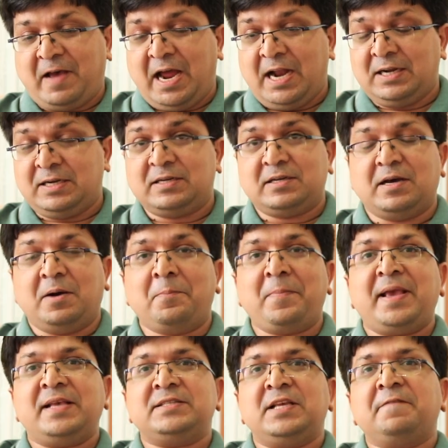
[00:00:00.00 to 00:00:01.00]
had
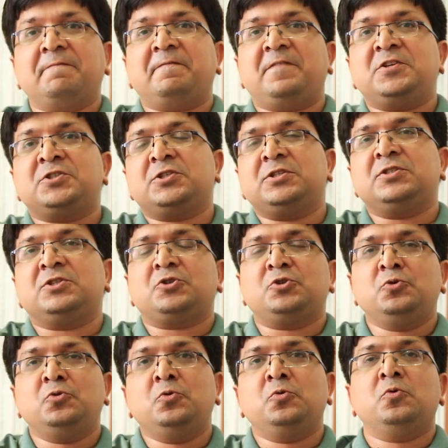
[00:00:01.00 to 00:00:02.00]
amazing visions
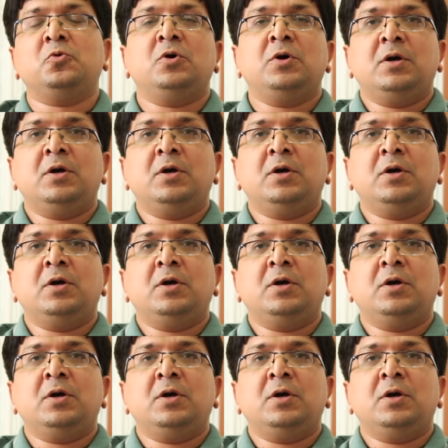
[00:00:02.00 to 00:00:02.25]
to